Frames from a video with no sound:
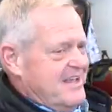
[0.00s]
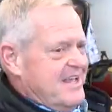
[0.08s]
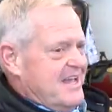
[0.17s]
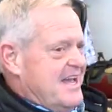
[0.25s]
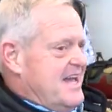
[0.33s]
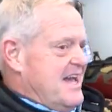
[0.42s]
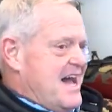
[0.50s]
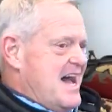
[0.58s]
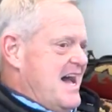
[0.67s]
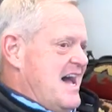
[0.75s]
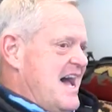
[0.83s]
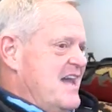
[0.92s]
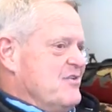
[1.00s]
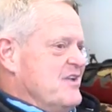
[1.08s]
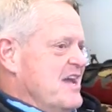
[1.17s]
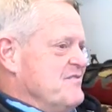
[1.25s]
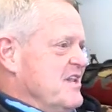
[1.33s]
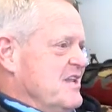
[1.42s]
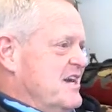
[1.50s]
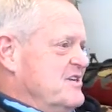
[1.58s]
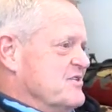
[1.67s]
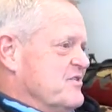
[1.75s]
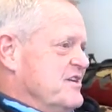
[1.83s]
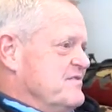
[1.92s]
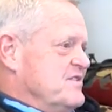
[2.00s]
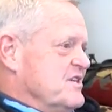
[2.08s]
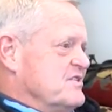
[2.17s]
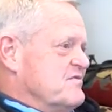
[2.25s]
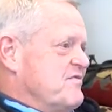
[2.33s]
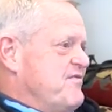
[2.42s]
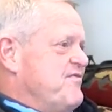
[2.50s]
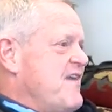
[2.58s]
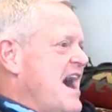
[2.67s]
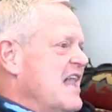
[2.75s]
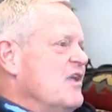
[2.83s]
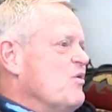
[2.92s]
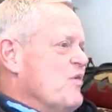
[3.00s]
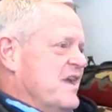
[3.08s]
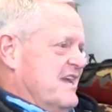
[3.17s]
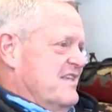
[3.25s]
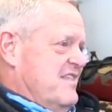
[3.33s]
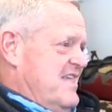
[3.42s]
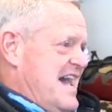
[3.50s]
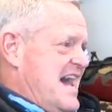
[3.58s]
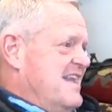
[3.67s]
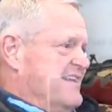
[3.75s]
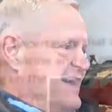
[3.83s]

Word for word: Krabbenhoft quarantined and then returned to work a couple of weeks ago.